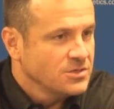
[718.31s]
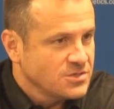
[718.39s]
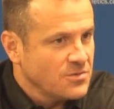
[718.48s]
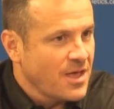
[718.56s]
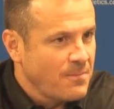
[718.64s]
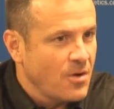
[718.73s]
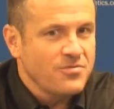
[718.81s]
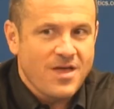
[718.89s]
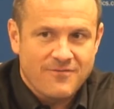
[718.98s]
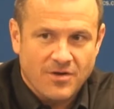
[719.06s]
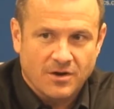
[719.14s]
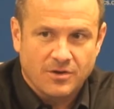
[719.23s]
So they
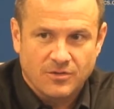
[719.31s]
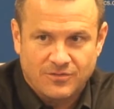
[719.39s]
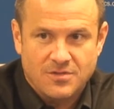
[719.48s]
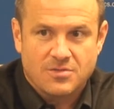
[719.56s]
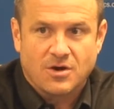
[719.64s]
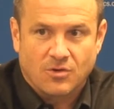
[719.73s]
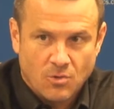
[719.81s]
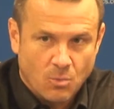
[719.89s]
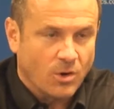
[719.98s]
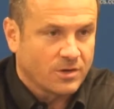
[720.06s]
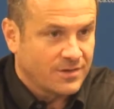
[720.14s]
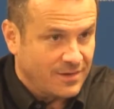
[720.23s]
both have areas that they're
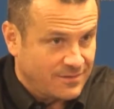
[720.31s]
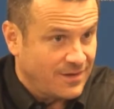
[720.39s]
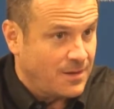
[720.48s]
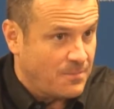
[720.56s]
going to work to